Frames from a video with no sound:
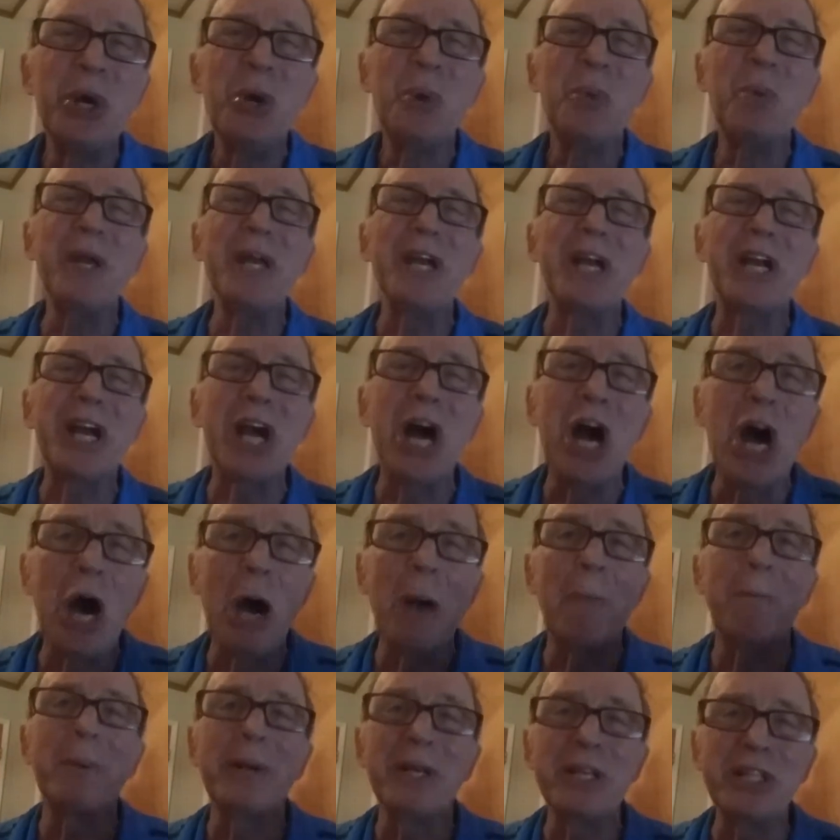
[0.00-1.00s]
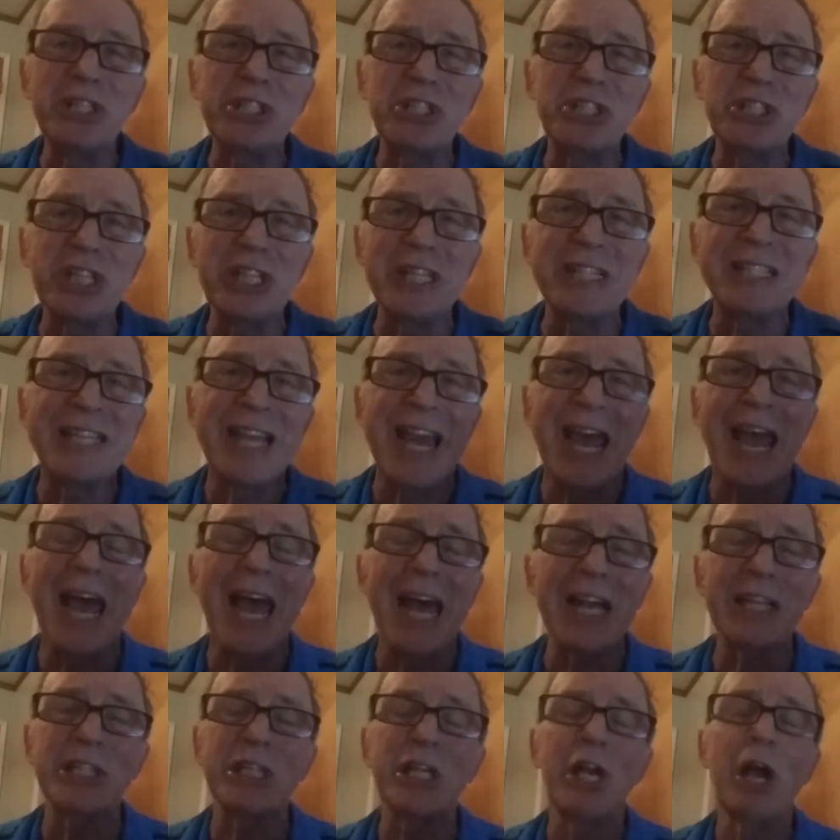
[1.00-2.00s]
We accomplished the
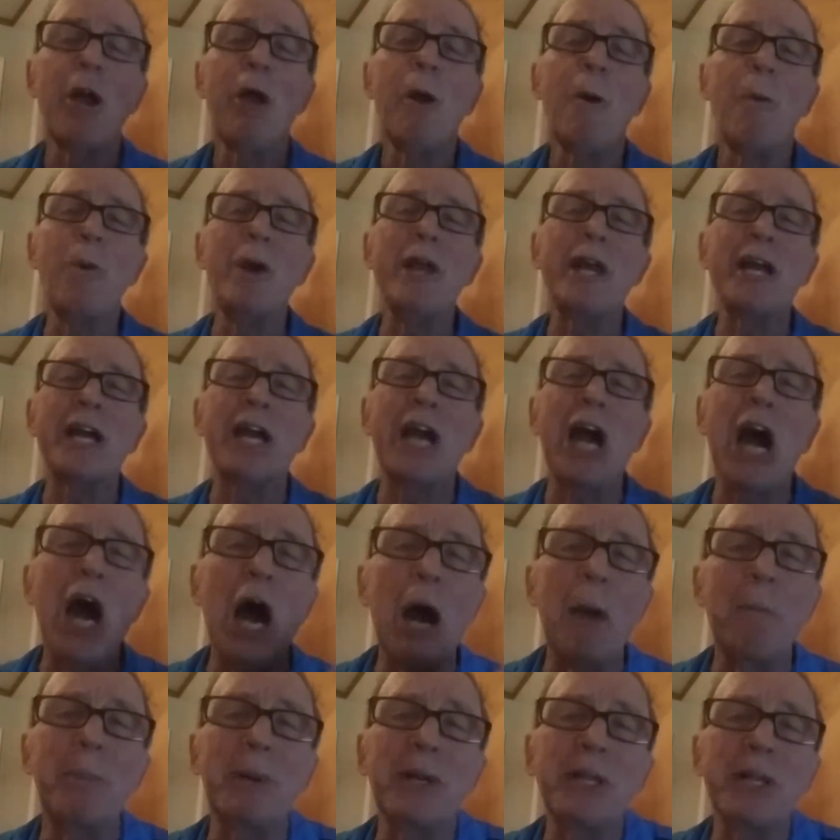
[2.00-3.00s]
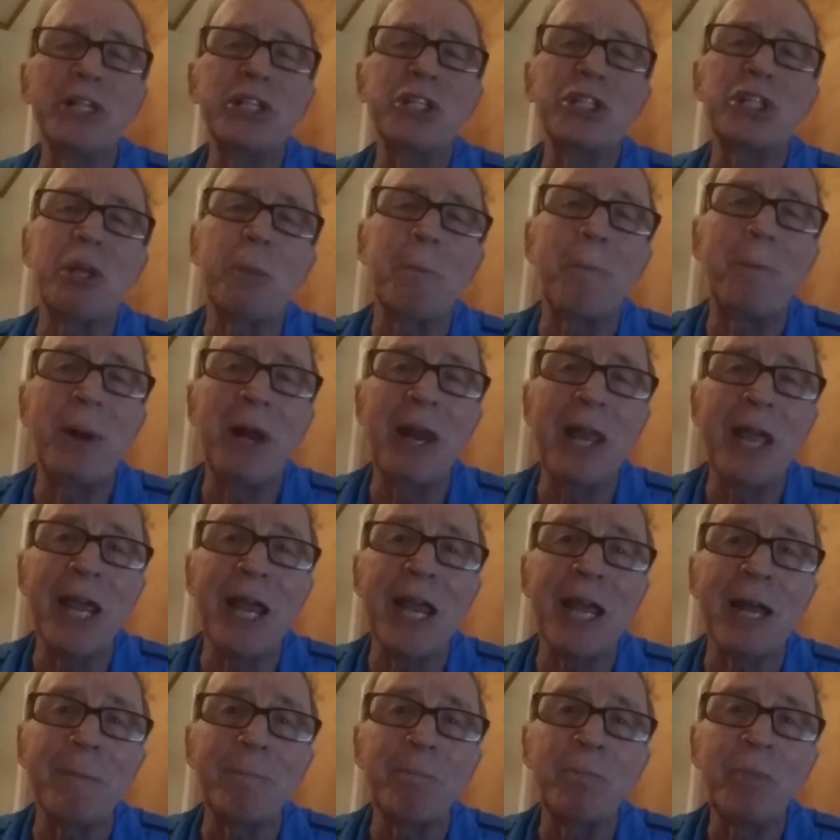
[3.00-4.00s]
task. We accomplished the
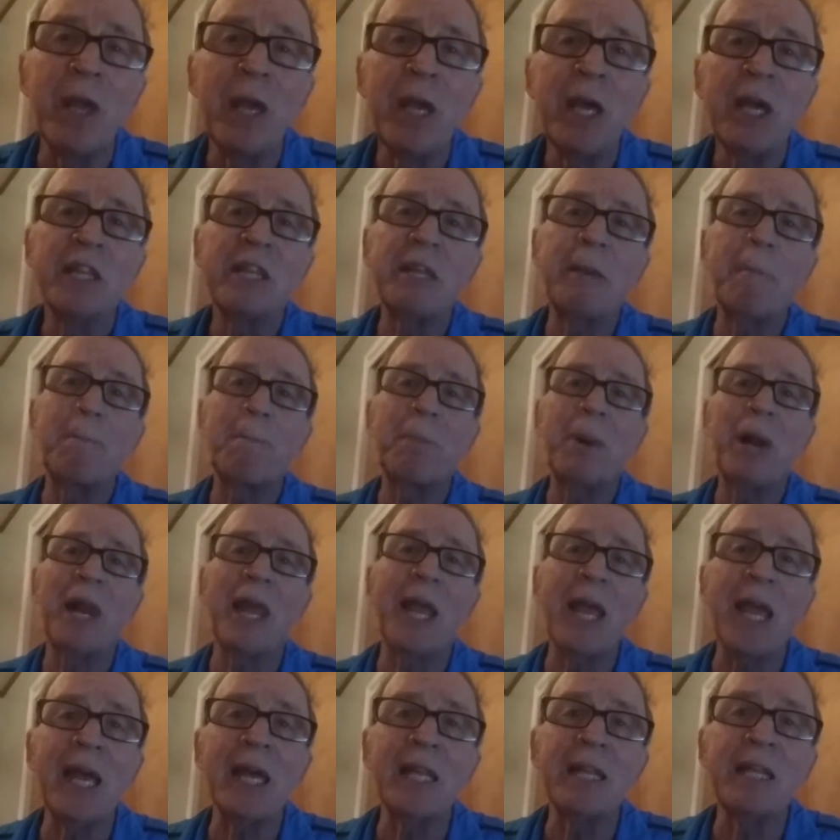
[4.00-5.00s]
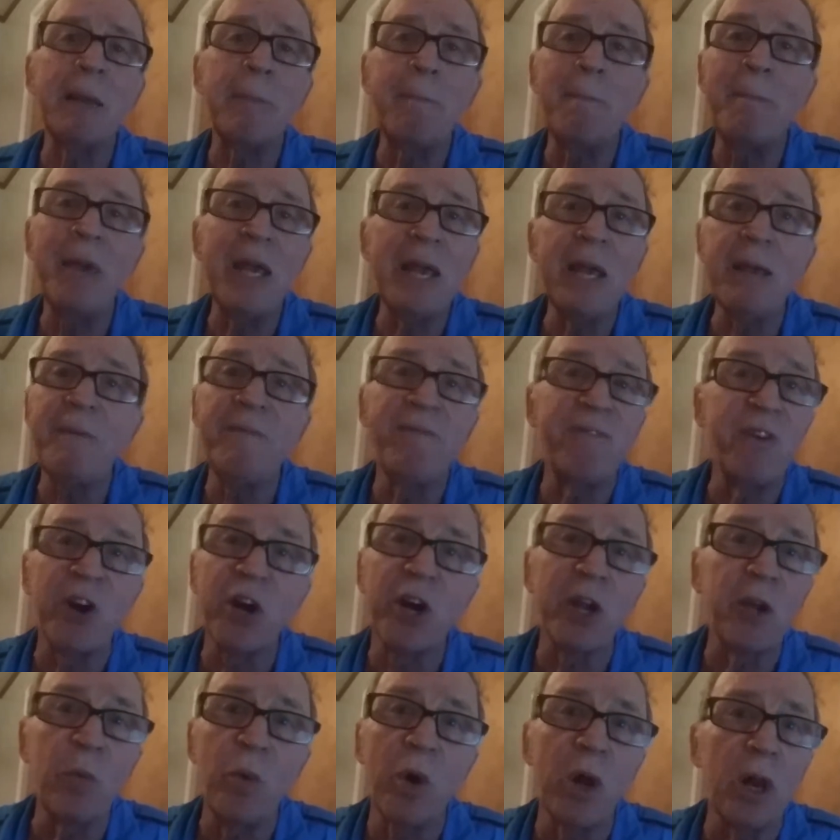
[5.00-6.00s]
plan. The plan that may
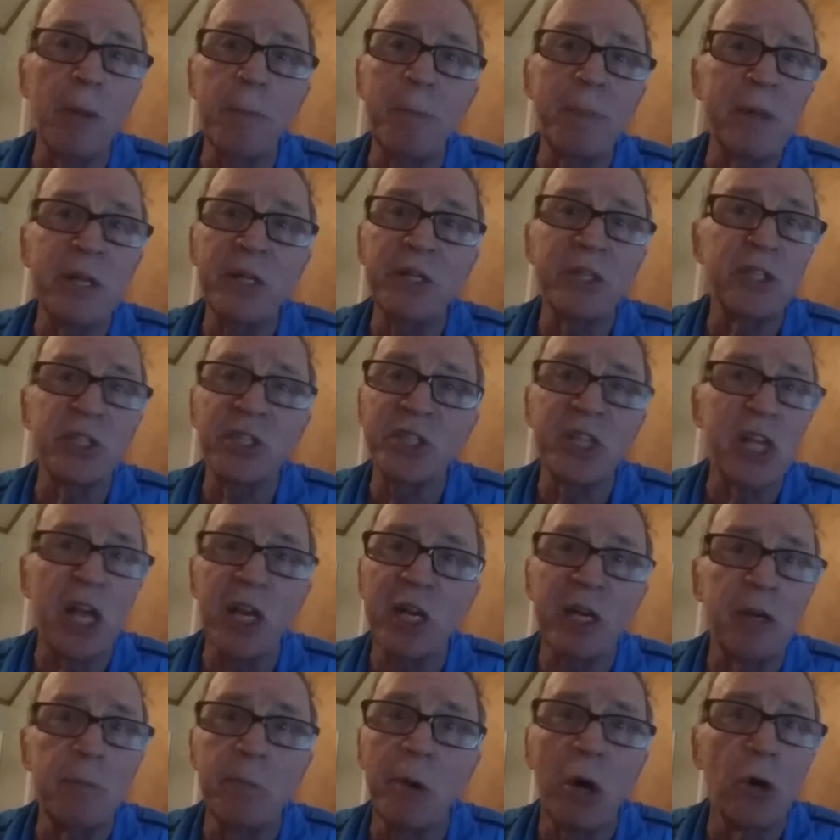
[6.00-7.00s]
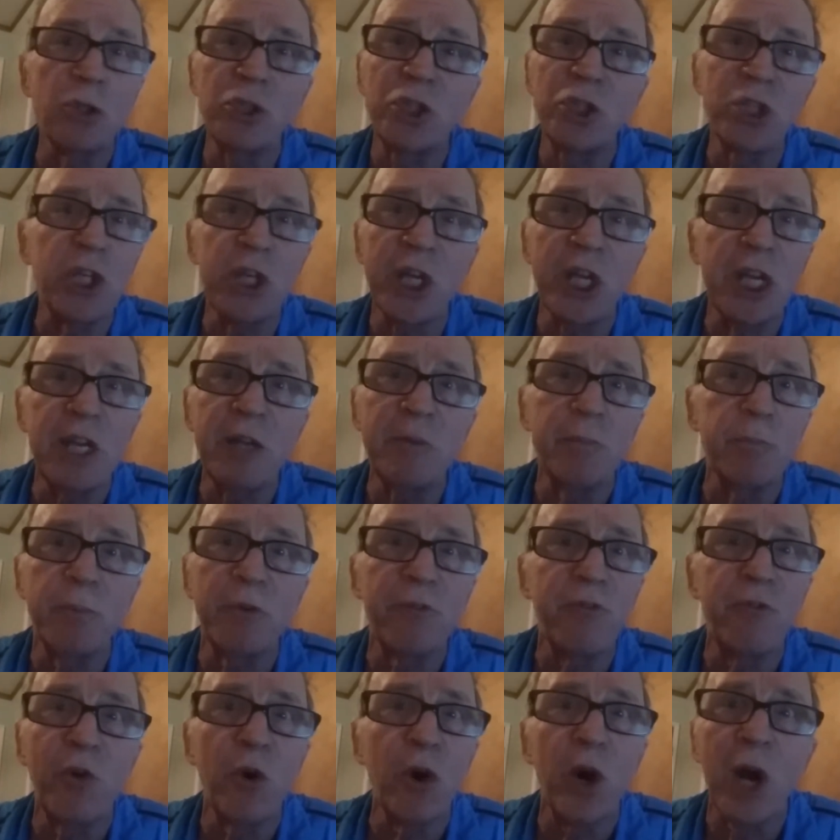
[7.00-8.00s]
very well have been set in motion even
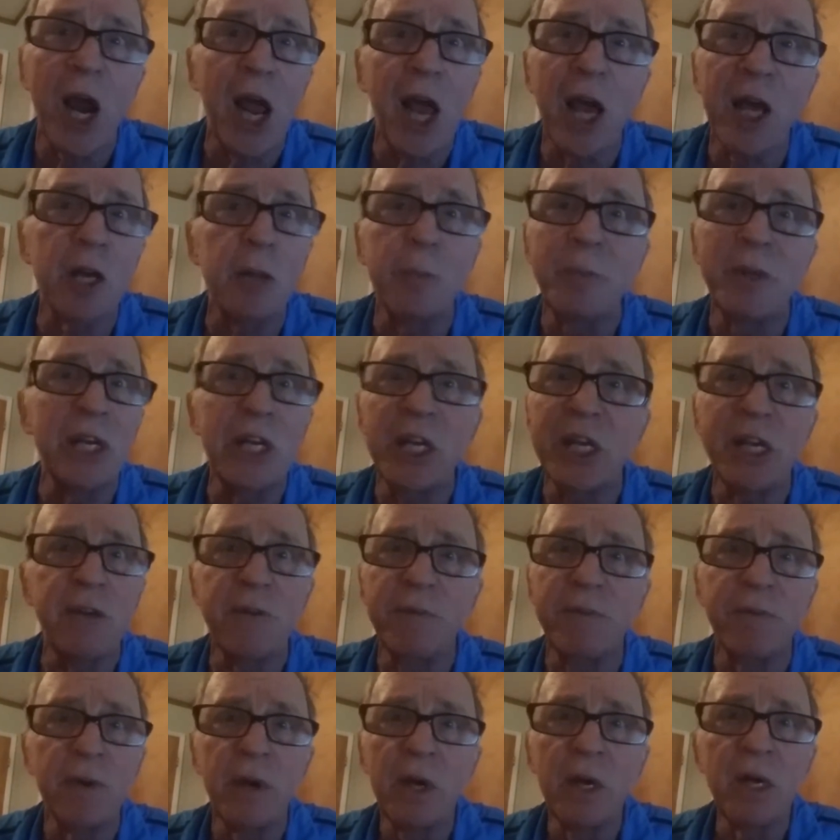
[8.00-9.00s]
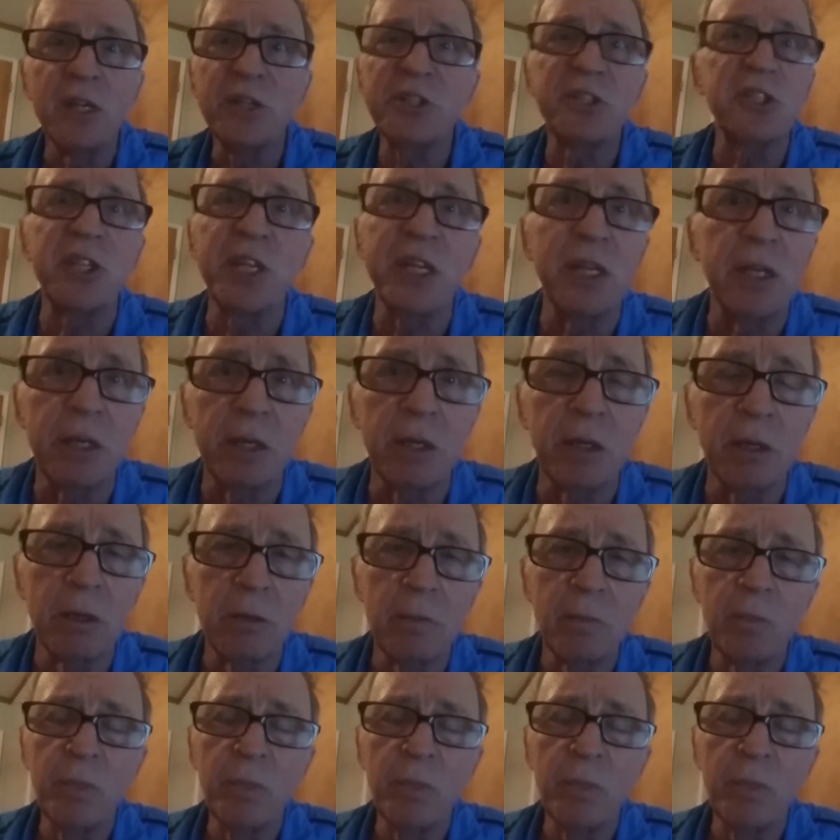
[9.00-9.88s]
before Adam and Eve sinned."